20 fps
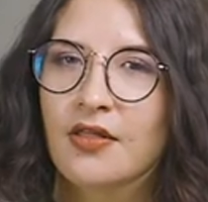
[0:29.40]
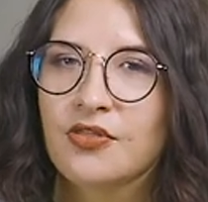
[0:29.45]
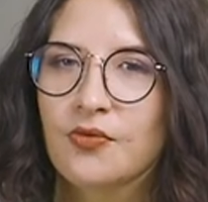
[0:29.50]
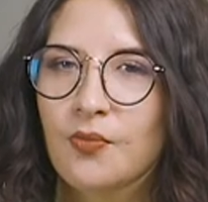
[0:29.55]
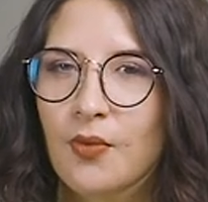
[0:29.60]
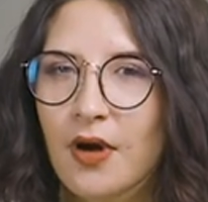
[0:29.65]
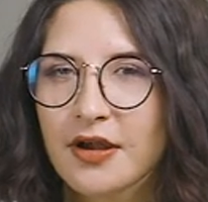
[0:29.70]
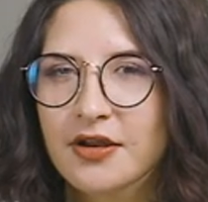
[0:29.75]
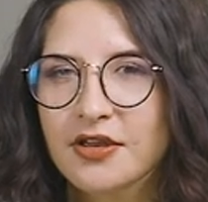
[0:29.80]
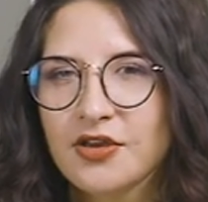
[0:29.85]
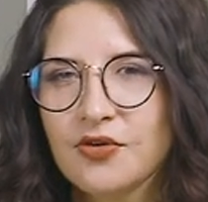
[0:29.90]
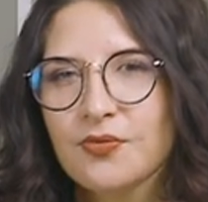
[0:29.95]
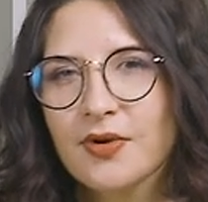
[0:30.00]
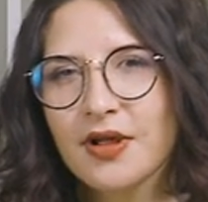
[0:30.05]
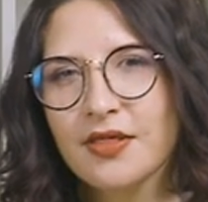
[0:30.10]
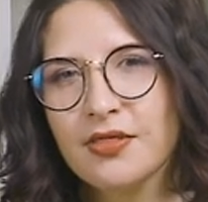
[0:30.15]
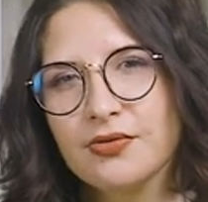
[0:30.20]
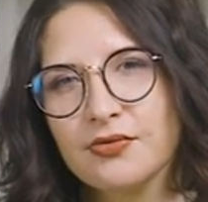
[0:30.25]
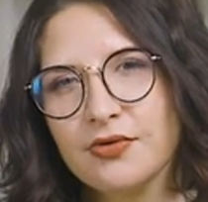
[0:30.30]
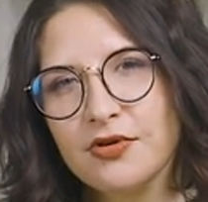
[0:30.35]
The water you
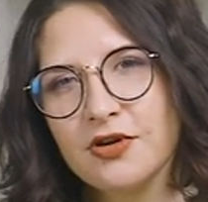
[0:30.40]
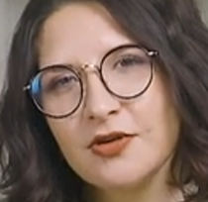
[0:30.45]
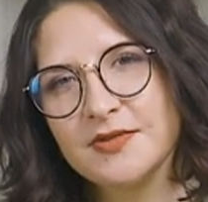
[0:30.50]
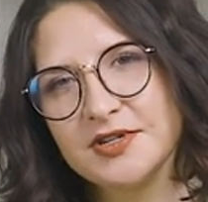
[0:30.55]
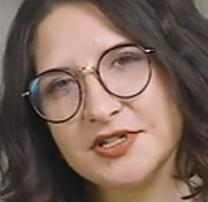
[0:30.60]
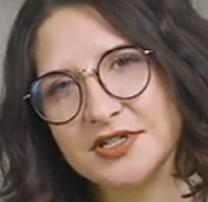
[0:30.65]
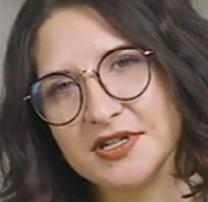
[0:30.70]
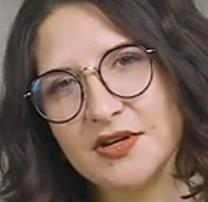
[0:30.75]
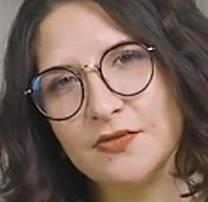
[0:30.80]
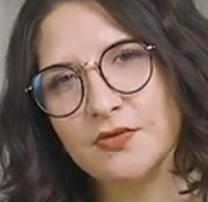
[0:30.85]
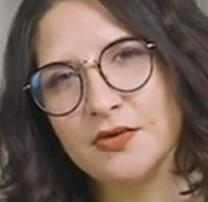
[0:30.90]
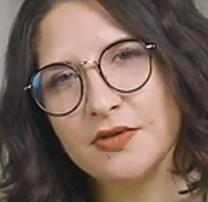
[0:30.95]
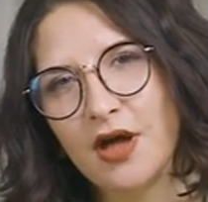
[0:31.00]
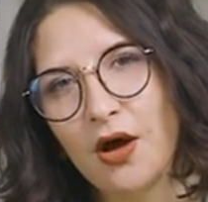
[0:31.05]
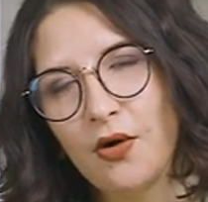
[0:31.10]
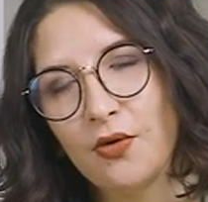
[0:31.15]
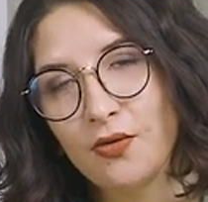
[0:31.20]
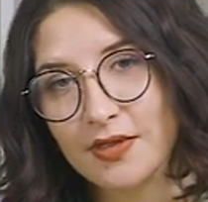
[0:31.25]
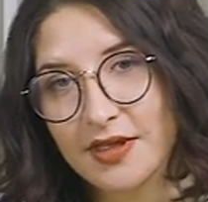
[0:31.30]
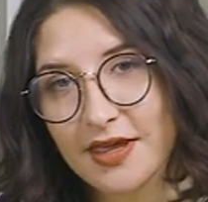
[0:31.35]
run through your machine will
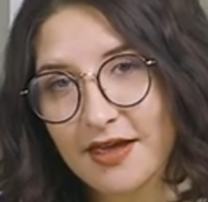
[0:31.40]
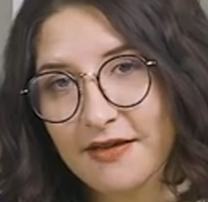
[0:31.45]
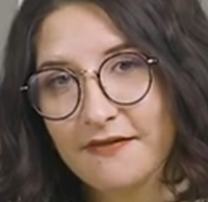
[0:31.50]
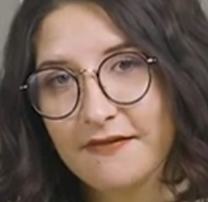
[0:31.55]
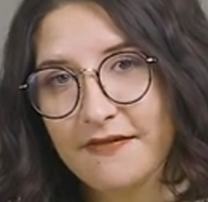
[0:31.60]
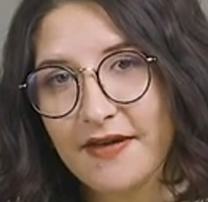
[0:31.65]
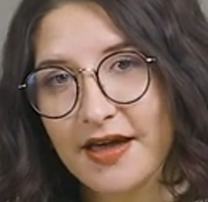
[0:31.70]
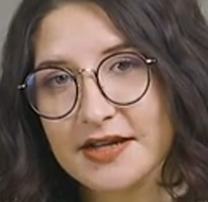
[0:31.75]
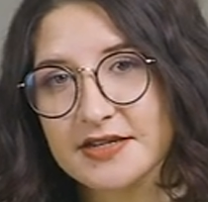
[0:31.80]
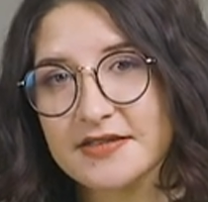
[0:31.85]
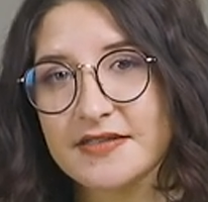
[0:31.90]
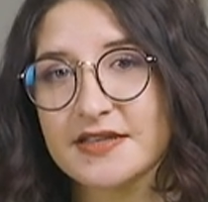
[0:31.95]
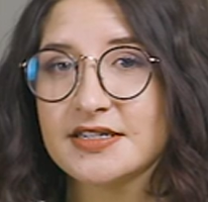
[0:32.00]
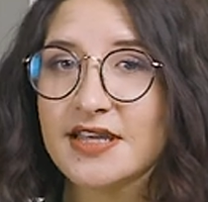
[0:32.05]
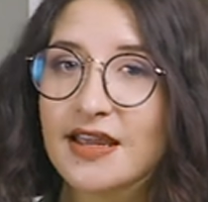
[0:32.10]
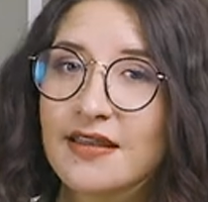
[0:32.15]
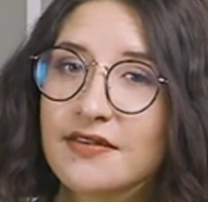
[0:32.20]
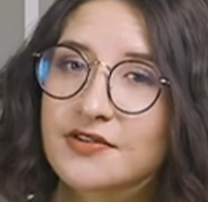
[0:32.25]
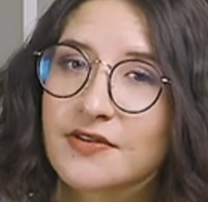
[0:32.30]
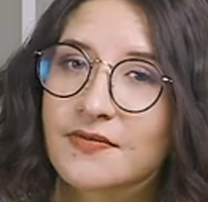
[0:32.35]
not only affect the
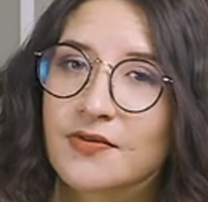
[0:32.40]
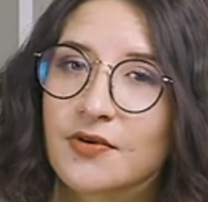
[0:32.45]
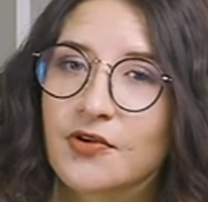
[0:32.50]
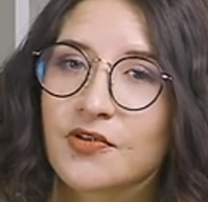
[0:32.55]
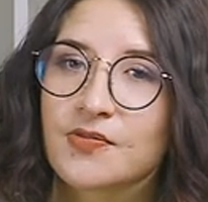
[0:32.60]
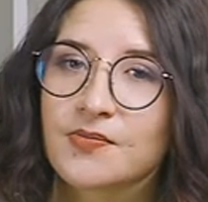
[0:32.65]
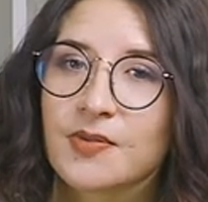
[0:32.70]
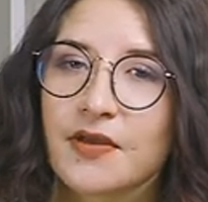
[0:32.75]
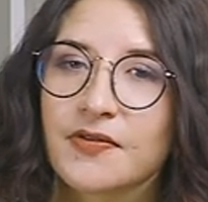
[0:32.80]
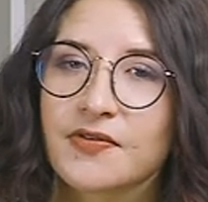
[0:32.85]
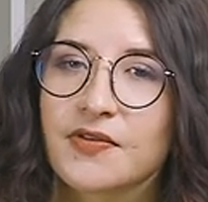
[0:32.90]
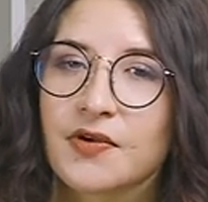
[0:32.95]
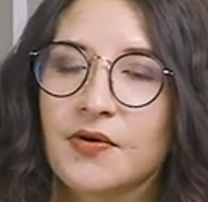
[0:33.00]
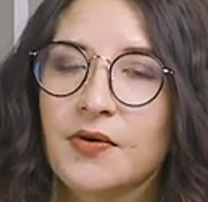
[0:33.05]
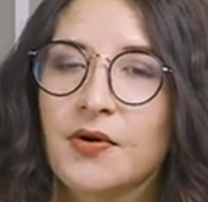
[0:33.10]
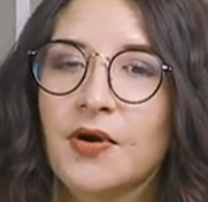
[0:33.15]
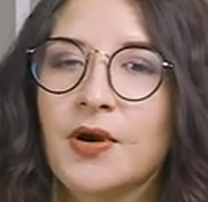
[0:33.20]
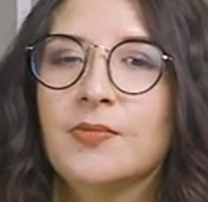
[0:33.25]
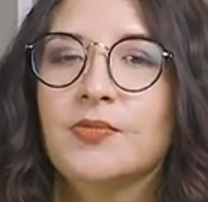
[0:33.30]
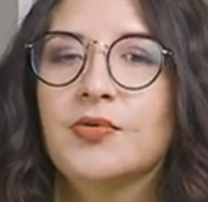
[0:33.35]
taste of your
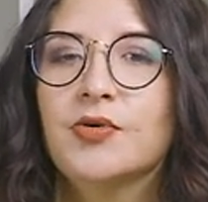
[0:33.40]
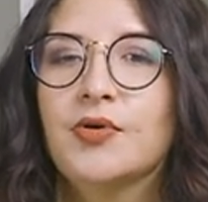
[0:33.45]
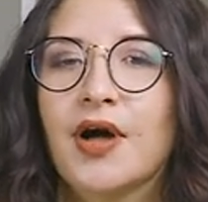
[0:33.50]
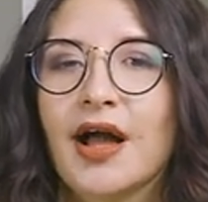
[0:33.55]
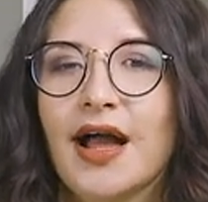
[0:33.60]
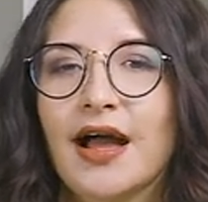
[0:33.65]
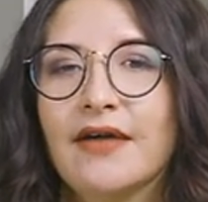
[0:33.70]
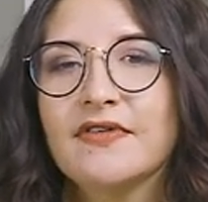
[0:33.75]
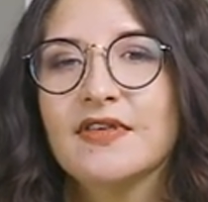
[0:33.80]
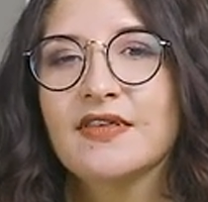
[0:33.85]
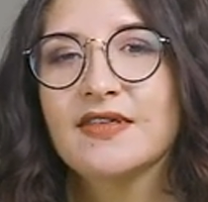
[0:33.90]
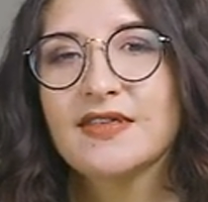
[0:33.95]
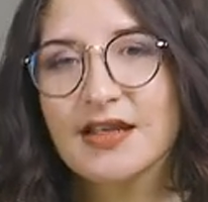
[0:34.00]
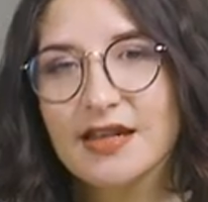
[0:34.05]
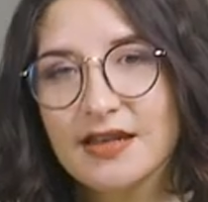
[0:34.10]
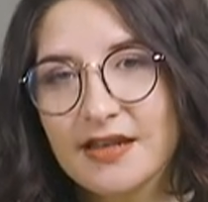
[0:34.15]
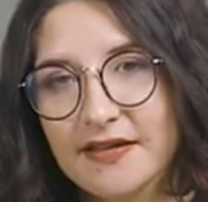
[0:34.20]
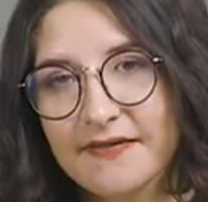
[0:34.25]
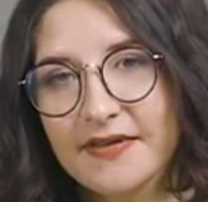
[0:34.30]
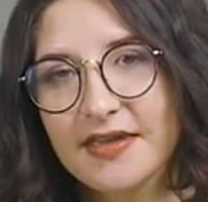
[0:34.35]
espresso, but will have a
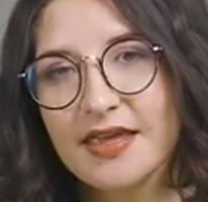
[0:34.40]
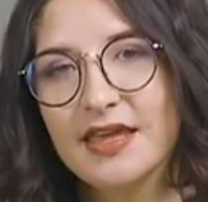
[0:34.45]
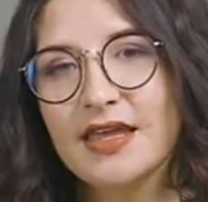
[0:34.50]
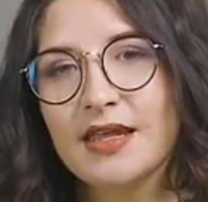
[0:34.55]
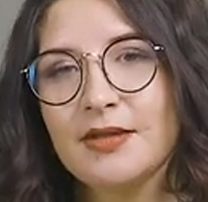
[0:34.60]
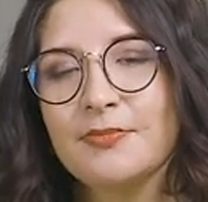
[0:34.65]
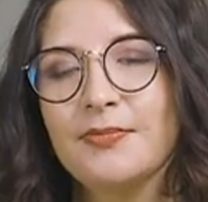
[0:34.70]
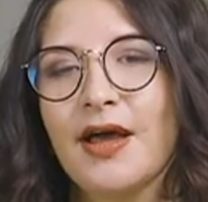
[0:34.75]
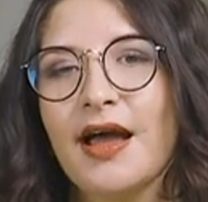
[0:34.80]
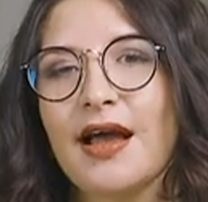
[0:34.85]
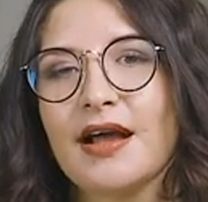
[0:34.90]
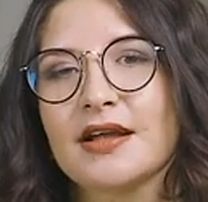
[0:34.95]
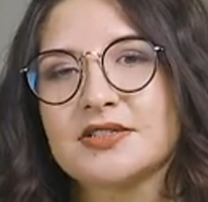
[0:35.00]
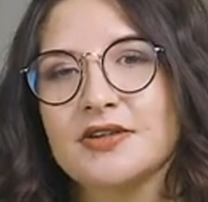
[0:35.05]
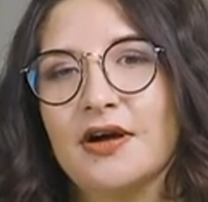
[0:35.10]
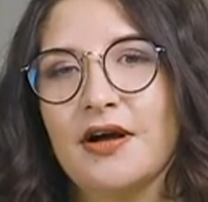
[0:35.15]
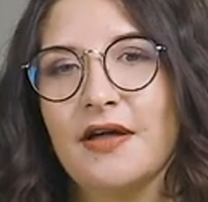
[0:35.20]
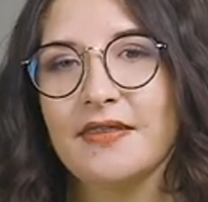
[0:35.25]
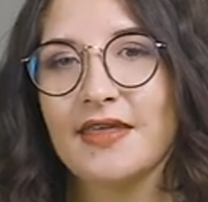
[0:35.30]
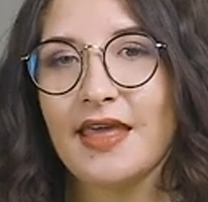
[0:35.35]
significant impact
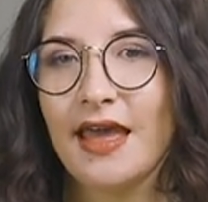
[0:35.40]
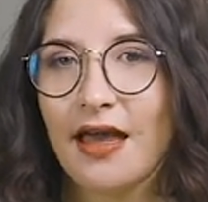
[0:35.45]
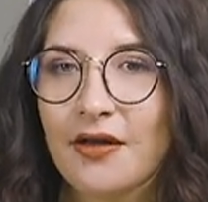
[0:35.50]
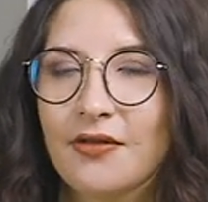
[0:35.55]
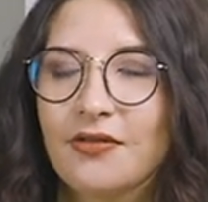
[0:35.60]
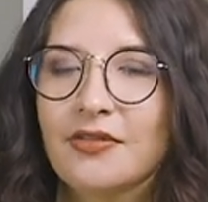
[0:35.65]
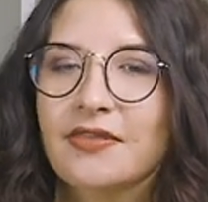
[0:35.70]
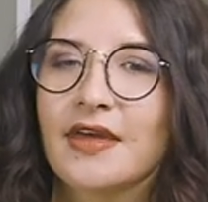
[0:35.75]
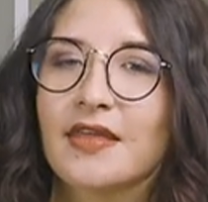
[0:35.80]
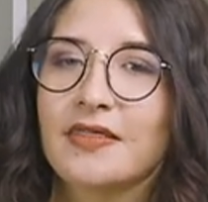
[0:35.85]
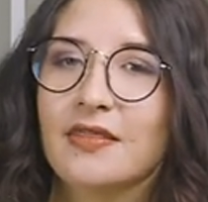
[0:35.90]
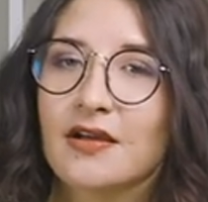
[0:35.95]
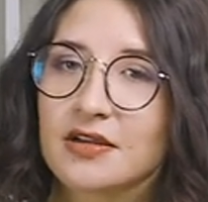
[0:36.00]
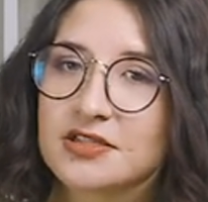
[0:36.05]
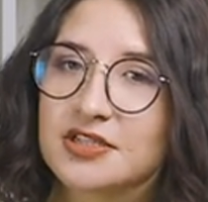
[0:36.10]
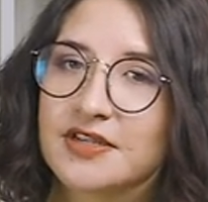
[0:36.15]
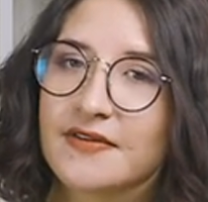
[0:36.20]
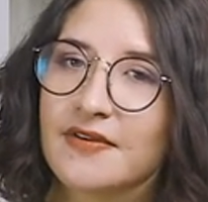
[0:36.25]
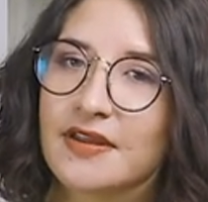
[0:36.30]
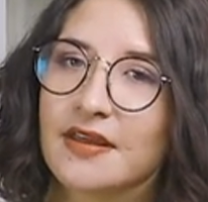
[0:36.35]
on the health and
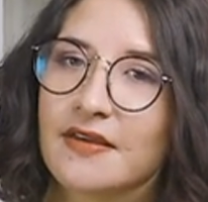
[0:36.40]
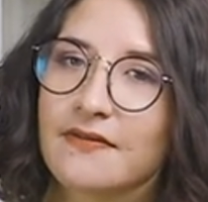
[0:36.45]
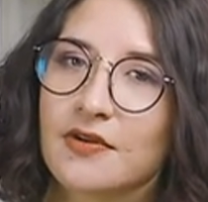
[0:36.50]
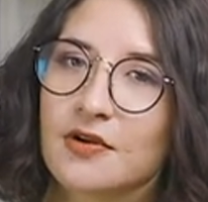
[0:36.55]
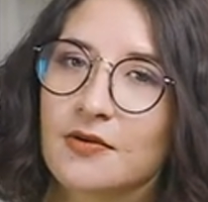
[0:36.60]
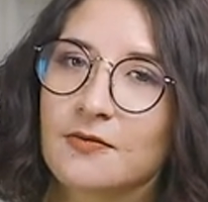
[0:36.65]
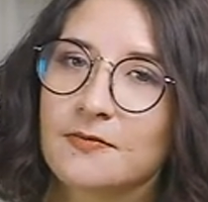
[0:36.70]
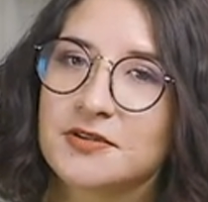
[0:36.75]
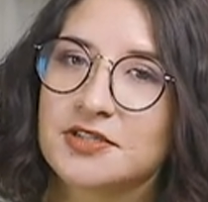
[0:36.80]
longevity of your